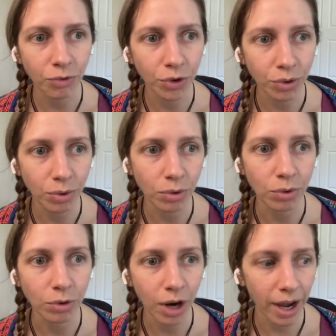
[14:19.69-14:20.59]

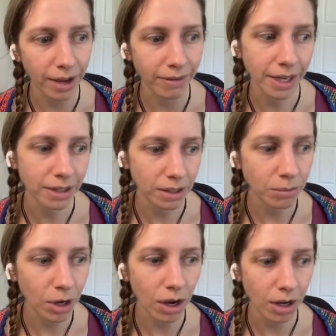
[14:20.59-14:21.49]
food cravings
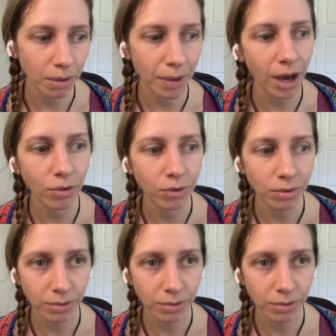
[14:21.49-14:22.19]
I'm talking about,